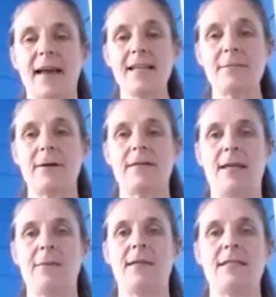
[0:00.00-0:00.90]
Hi Spark
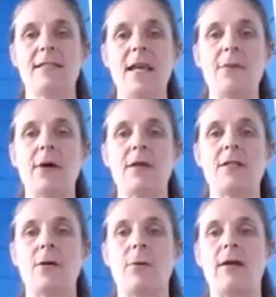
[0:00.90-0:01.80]
Team! Today we're going to
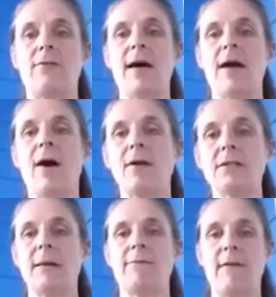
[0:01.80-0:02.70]
do one of my
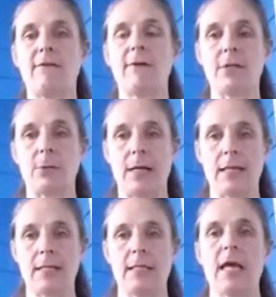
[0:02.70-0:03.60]
all-time favorite
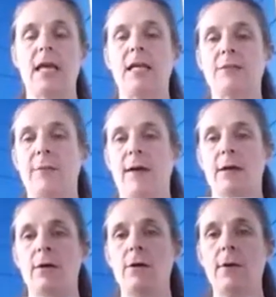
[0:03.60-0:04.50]
tricks. It's from
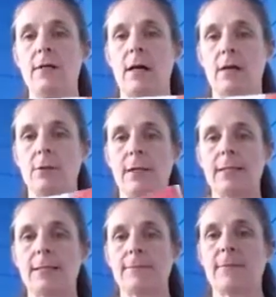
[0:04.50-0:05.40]
101 Dog
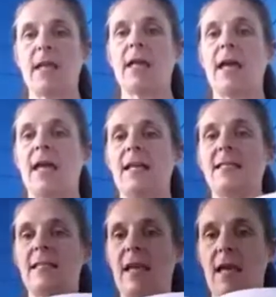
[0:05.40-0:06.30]
Tricks, and
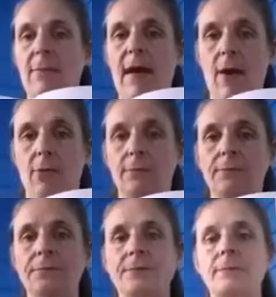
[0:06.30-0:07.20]
it's take a bow.
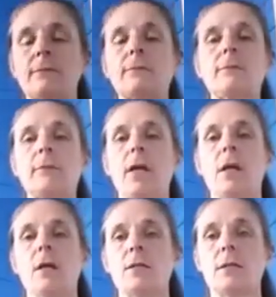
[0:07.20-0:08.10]

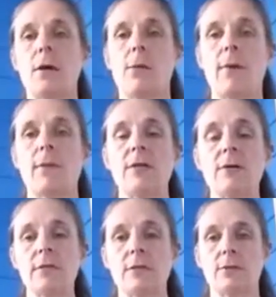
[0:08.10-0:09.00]
So when we
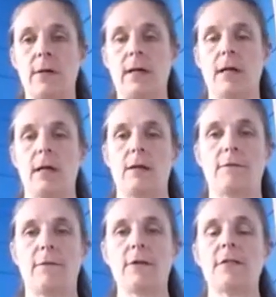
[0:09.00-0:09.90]
do this trick,
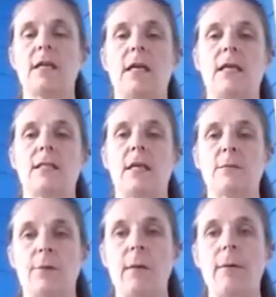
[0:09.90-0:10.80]
the first thing is,
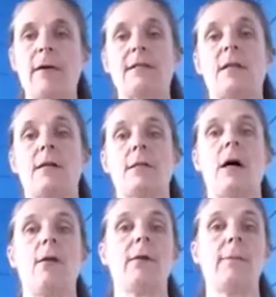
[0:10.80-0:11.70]
it's probably best not to
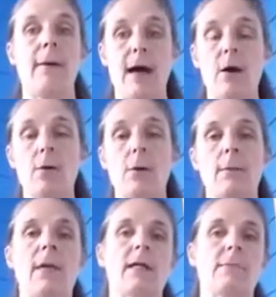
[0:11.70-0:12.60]
call it bow,
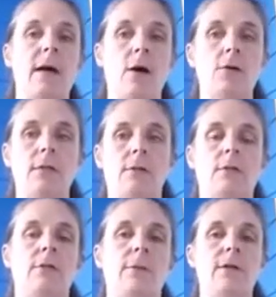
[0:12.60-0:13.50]
because bow
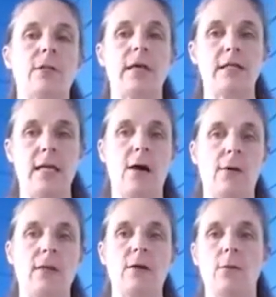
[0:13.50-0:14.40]
sounds too much like
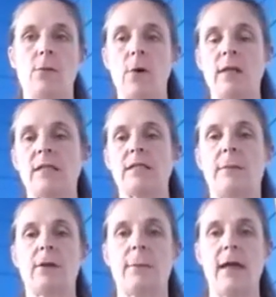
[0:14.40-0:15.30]
down, and they're really
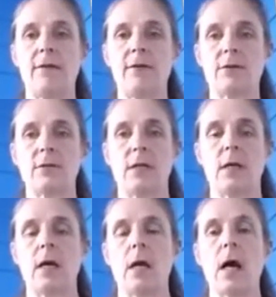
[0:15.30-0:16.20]
similar behaviors.
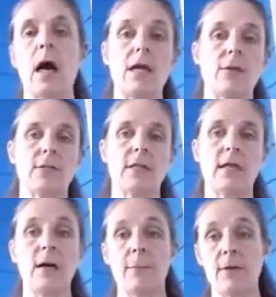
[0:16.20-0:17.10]
I use
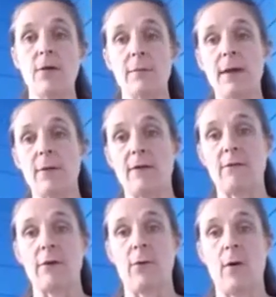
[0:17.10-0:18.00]
tada, but you can pick
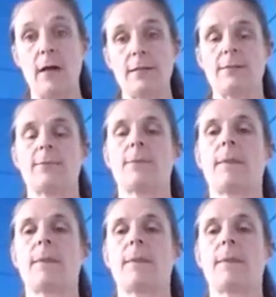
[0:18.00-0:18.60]
whatever you want.